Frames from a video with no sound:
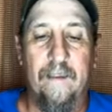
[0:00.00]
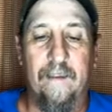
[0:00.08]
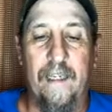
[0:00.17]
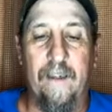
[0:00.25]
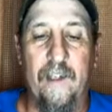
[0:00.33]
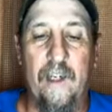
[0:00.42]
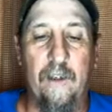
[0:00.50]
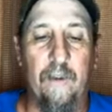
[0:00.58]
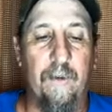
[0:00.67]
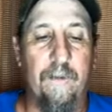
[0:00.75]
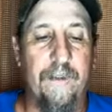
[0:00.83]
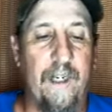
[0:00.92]
Now
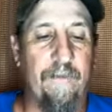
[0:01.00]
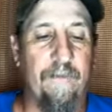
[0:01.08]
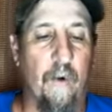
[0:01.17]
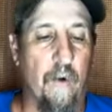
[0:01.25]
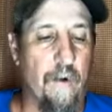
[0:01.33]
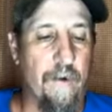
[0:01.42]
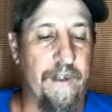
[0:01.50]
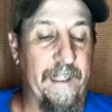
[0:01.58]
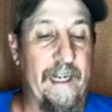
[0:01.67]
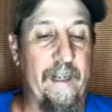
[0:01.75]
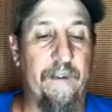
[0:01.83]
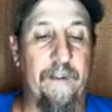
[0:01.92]
you, therefore,
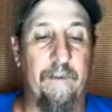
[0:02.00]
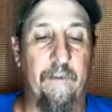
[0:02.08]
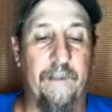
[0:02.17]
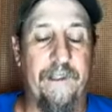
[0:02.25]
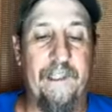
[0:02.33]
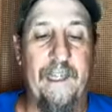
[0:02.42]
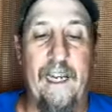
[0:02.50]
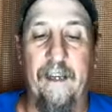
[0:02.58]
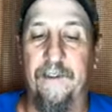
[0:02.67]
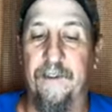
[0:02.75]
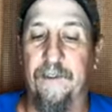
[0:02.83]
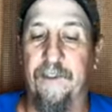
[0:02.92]
together with the
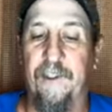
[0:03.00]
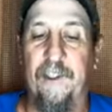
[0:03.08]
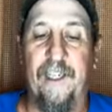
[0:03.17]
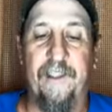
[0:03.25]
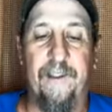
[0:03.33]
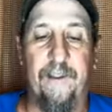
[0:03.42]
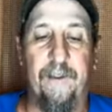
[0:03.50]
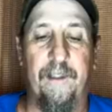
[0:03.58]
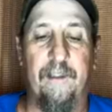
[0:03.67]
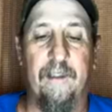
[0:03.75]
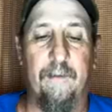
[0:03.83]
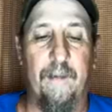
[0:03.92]
council, suggest to
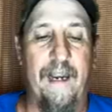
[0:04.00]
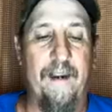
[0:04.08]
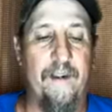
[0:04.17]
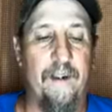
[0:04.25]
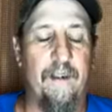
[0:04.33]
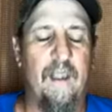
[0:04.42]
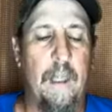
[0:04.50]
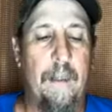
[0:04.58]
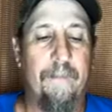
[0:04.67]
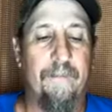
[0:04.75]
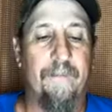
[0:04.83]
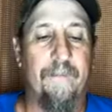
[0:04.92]
the commander
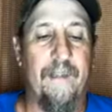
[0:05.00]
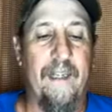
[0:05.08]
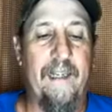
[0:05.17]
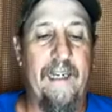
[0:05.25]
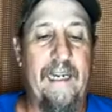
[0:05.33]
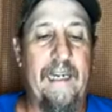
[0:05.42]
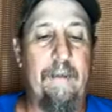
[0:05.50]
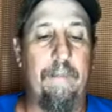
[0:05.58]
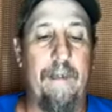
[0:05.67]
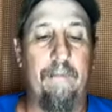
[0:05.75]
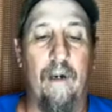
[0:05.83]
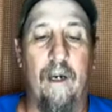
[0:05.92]
that he
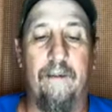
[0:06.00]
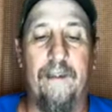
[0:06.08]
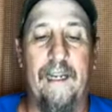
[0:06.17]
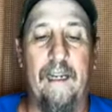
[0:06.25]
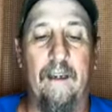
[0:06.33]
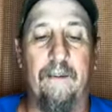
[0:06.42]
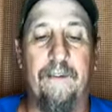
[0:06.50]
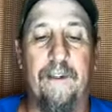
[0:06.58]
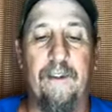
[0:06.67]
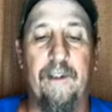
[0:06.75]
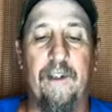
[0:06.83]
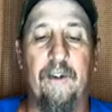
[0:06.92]
be brought down
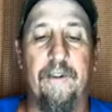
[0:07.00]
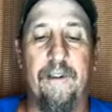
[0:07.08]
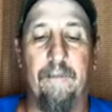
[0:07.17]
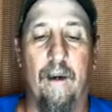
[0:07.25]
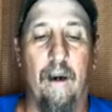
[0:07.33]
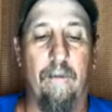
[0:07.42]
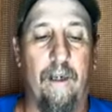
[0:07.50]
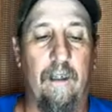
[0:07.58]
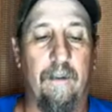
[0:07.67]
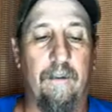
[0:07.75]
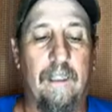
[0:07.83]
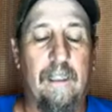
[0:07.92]
to you
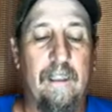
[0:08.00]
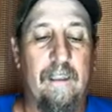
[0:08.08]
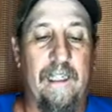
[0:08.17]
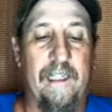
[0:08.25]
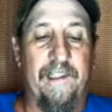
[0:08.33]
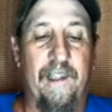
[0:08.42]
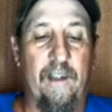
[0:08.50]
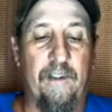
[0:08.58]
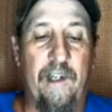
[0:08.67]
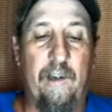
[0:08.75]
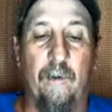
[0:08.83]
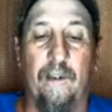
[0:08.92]
tomorrow, as though
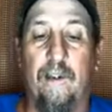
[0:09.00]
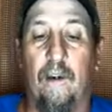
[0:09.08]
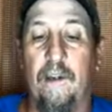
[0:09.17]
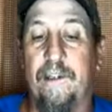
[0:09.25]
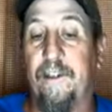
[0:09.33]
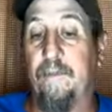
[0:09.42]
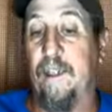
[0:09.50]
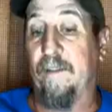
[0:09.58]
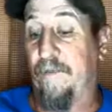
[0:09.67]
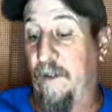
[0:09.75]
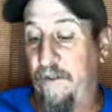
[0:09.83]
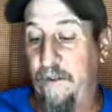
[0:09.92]
you are going to
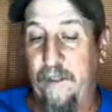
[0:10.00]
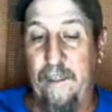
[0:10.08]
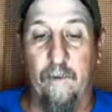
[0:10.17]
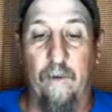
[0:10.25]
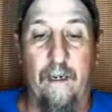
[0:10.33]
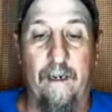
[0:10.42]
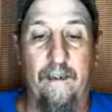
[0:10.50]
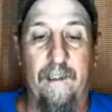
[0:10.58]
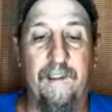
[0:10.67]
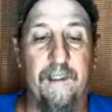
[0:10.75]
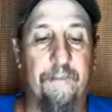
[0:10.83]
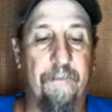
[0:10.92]
make further
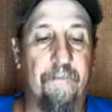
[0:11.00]
inquiries